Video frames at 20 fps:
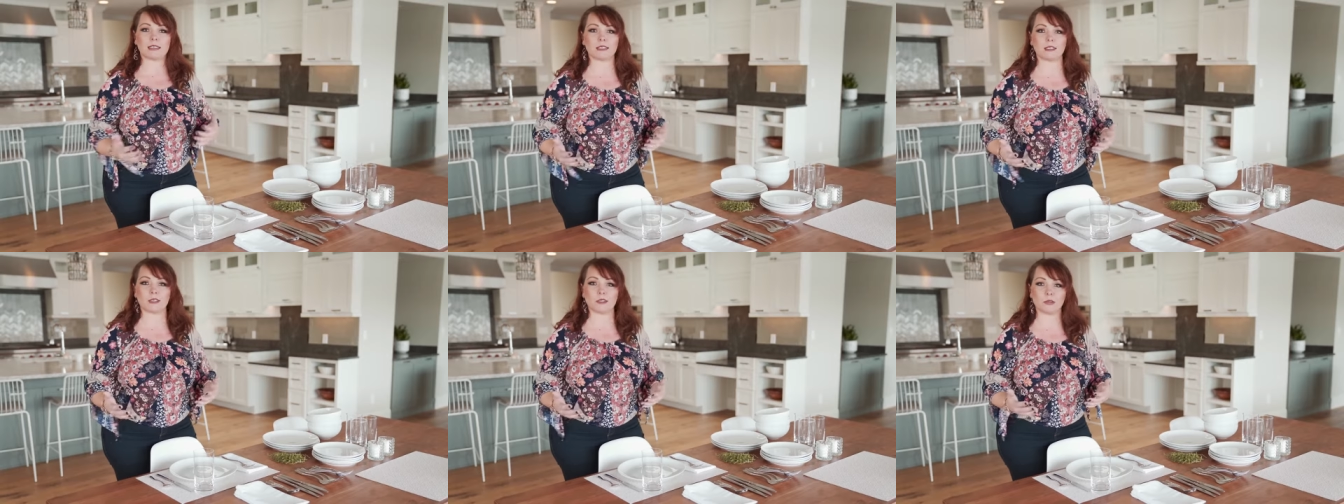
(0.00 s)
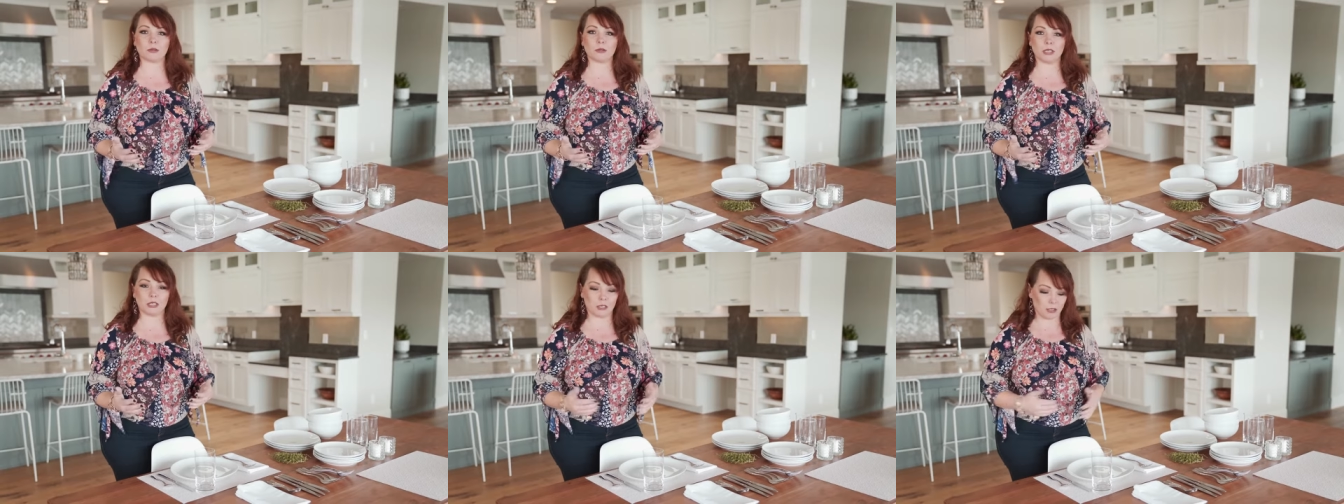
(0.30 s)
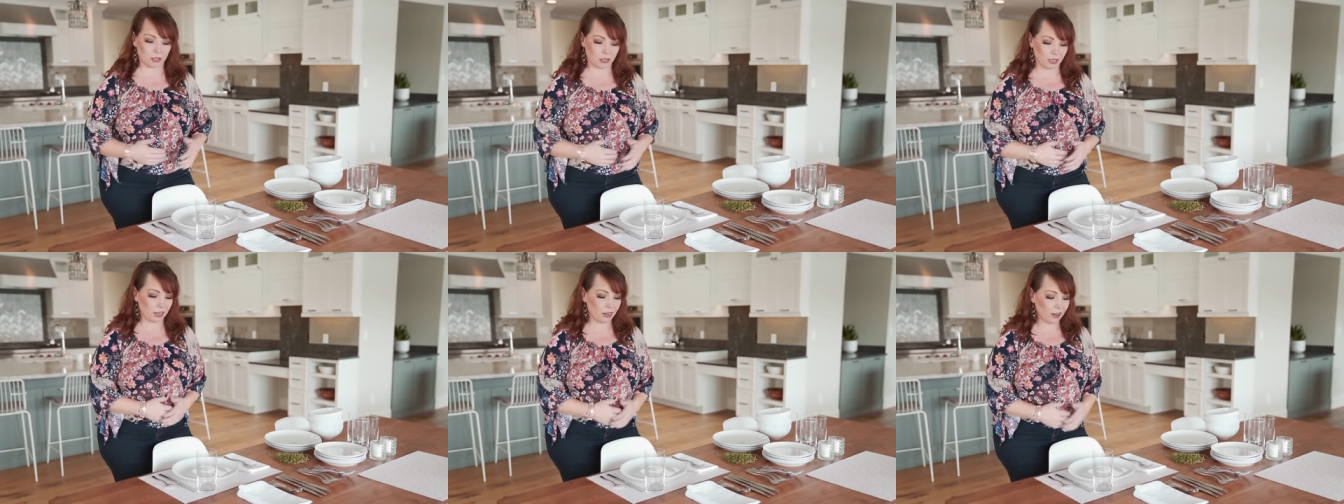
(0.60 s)
doesn't do any
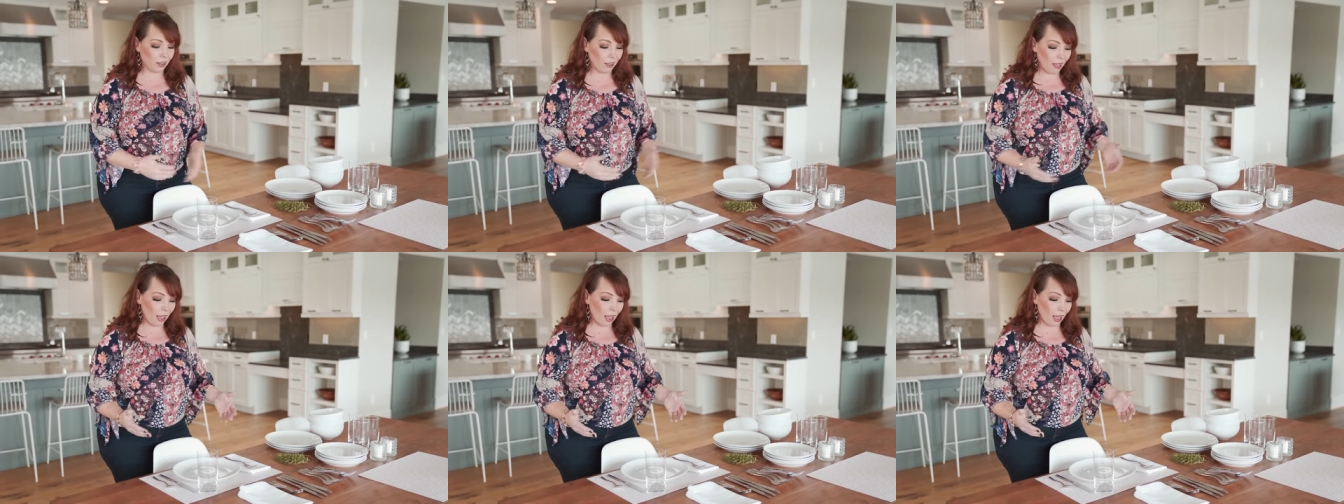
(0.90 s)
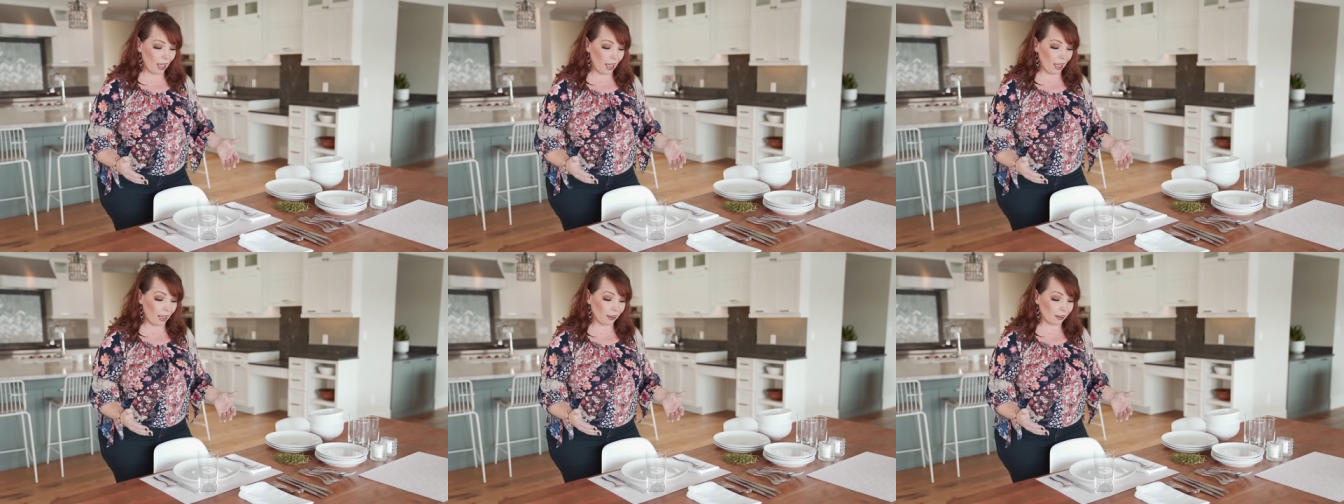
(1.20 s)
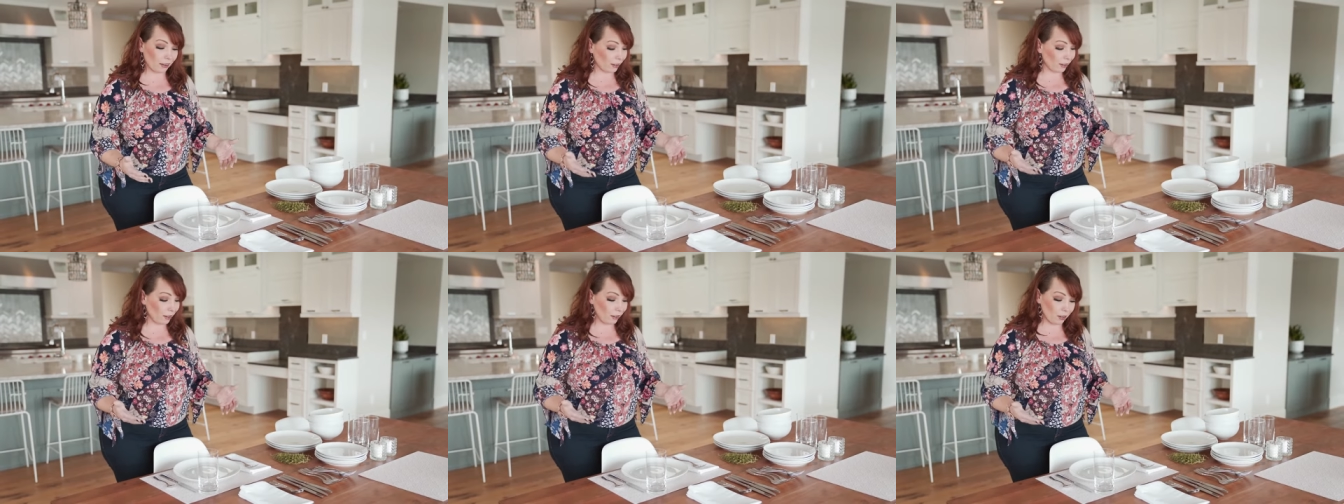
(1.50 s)
good.
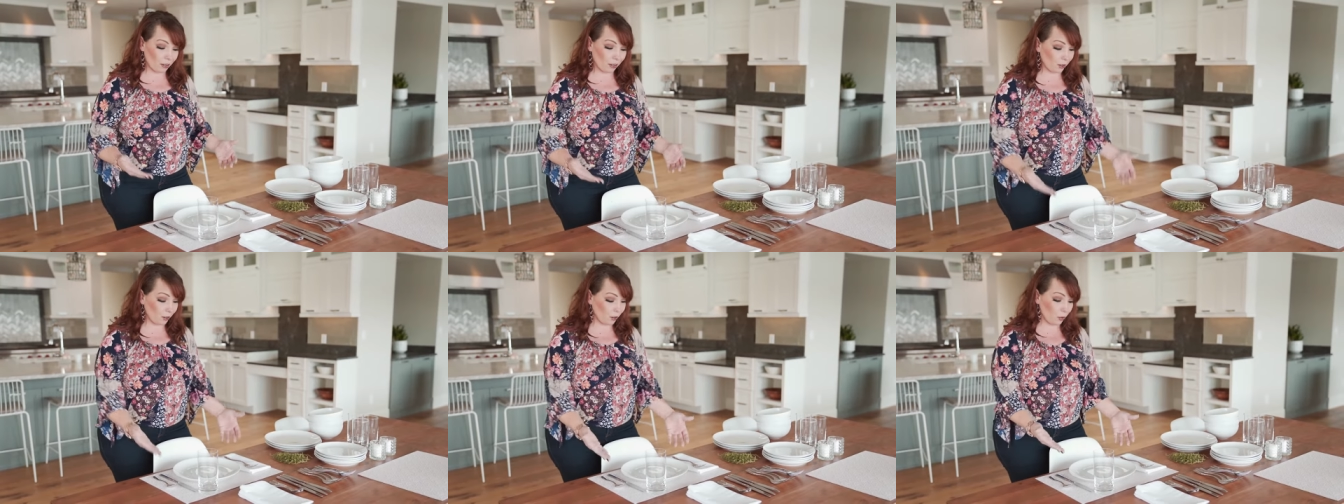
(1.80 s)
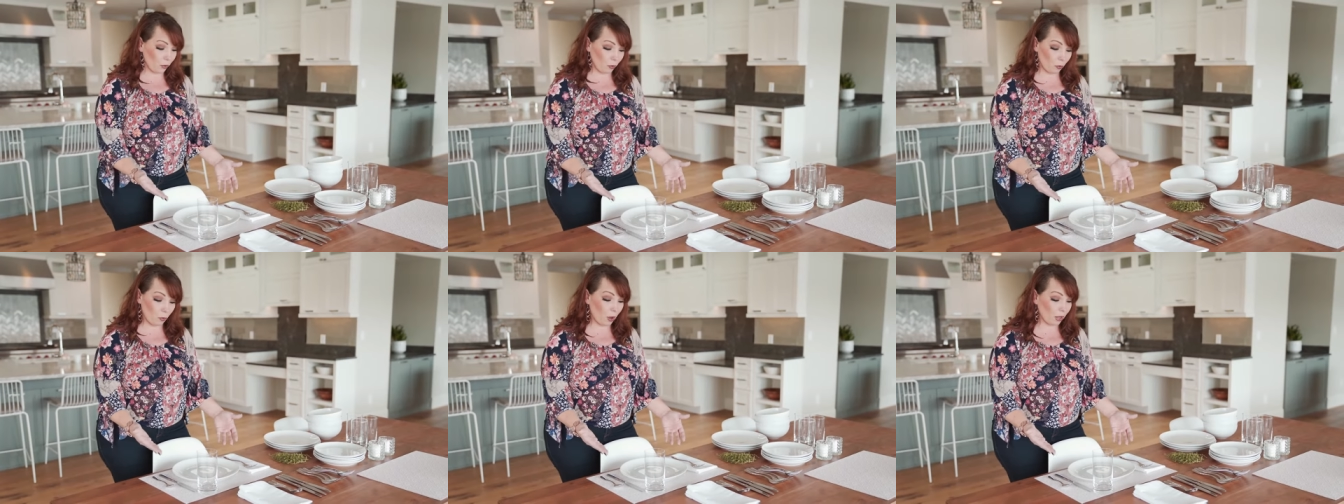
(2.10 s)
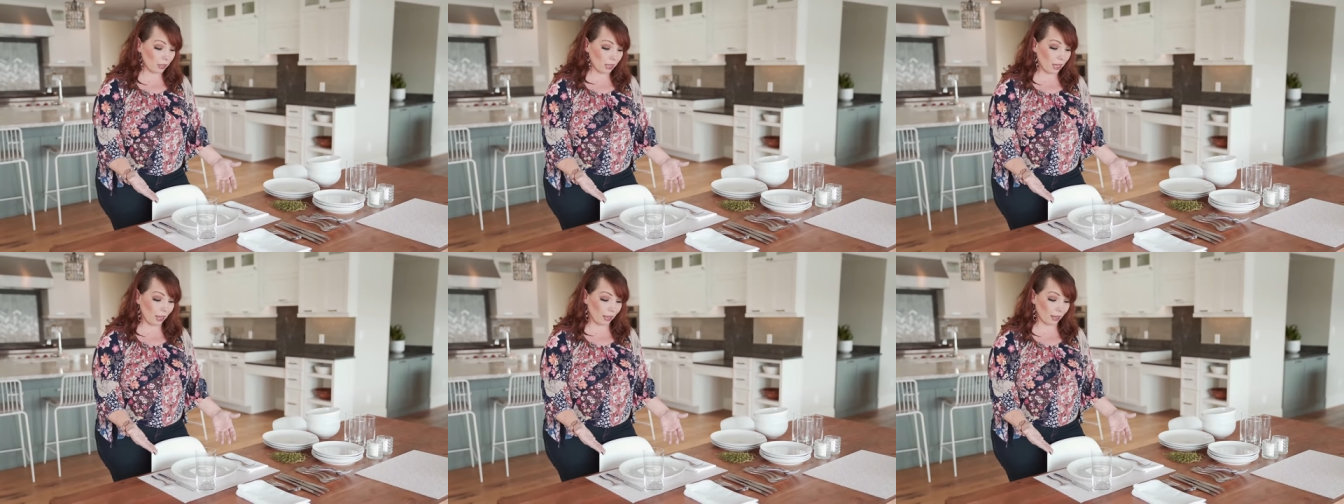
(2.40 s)
And
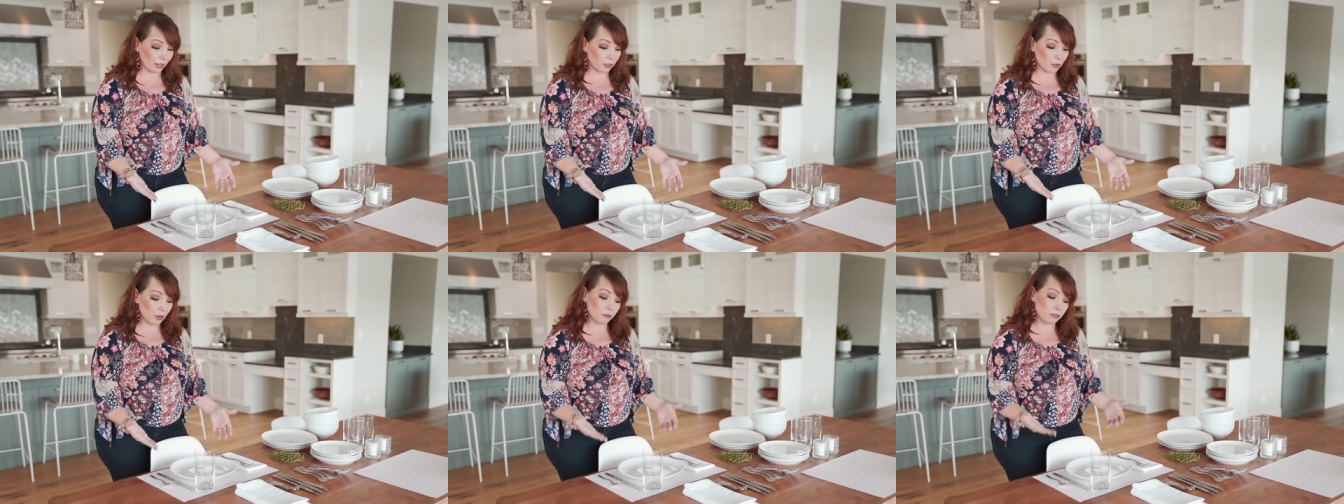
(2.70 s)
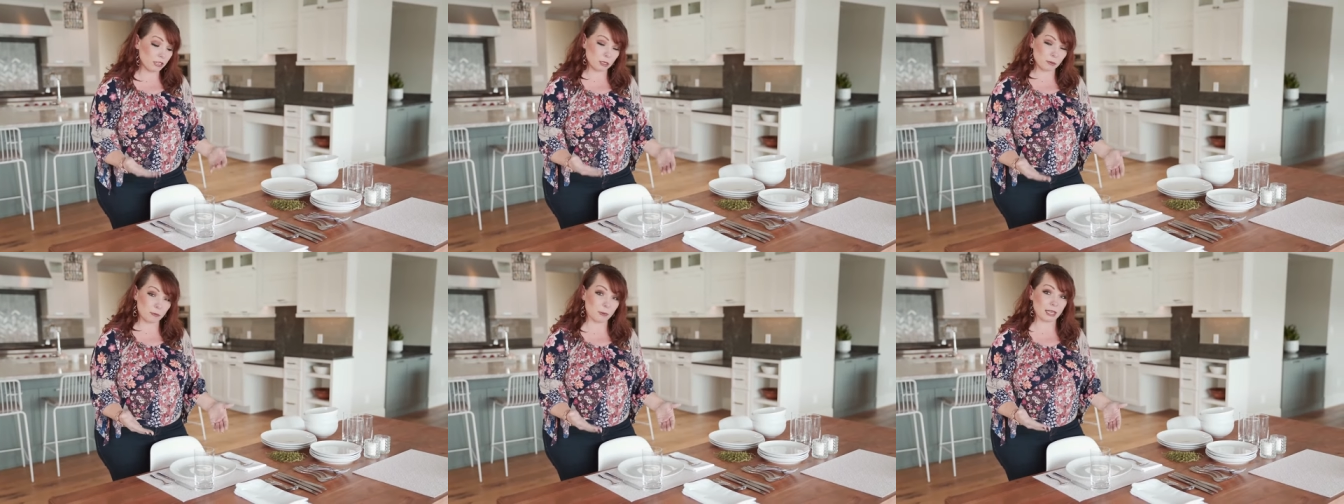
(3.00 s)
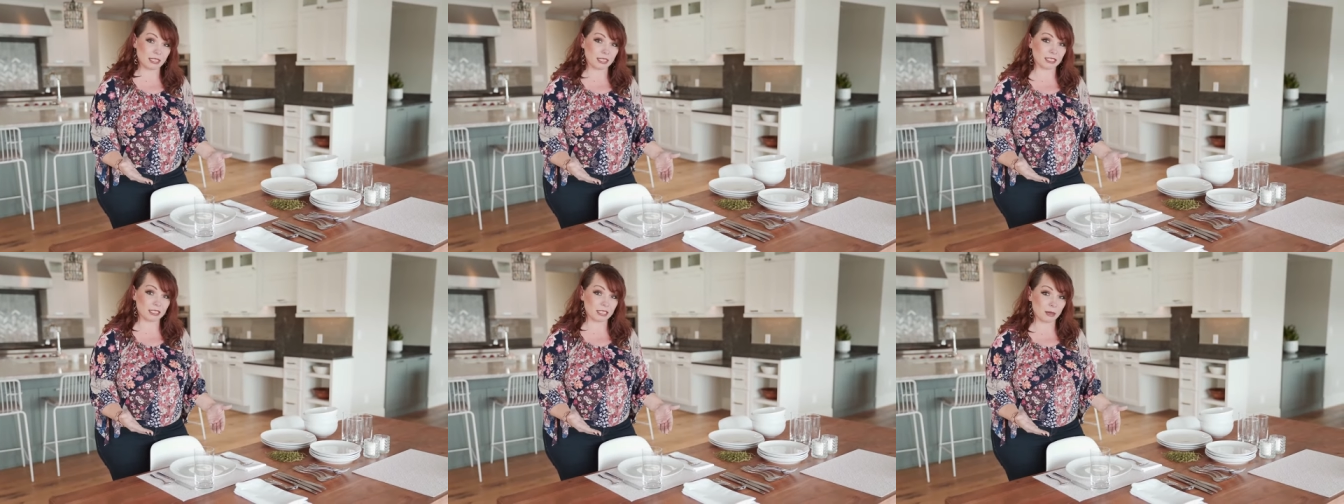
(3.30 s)
voila, you have this
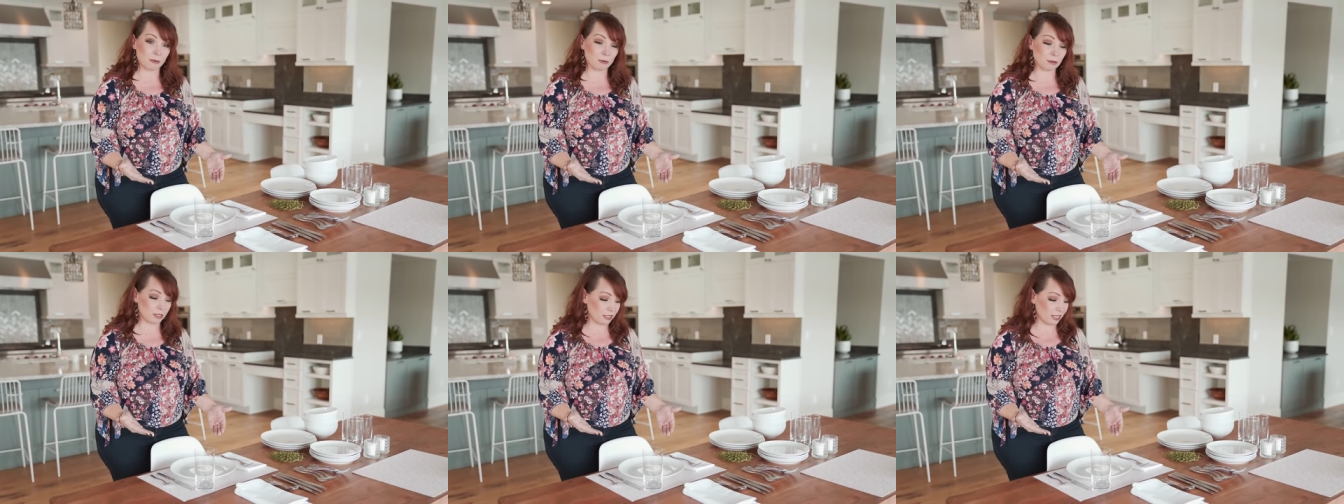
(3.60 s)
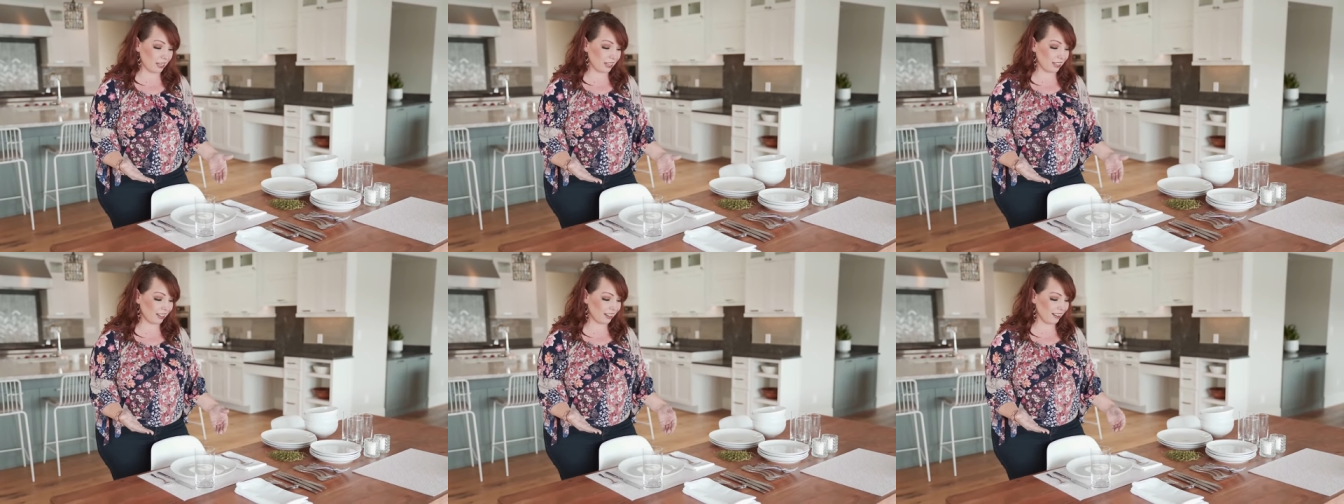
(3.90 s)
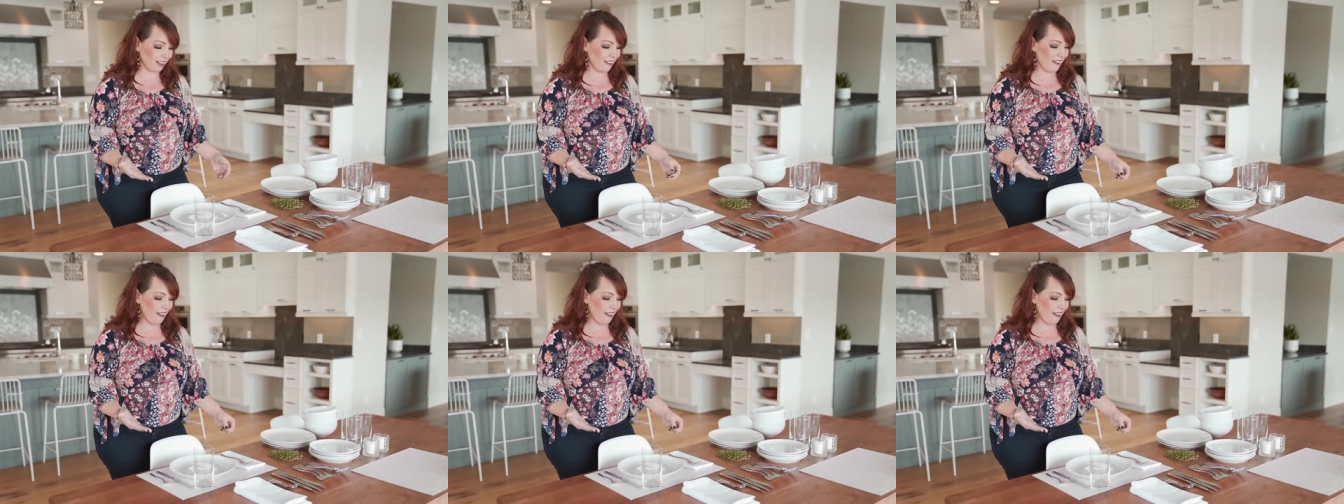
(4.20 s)
basic table setting,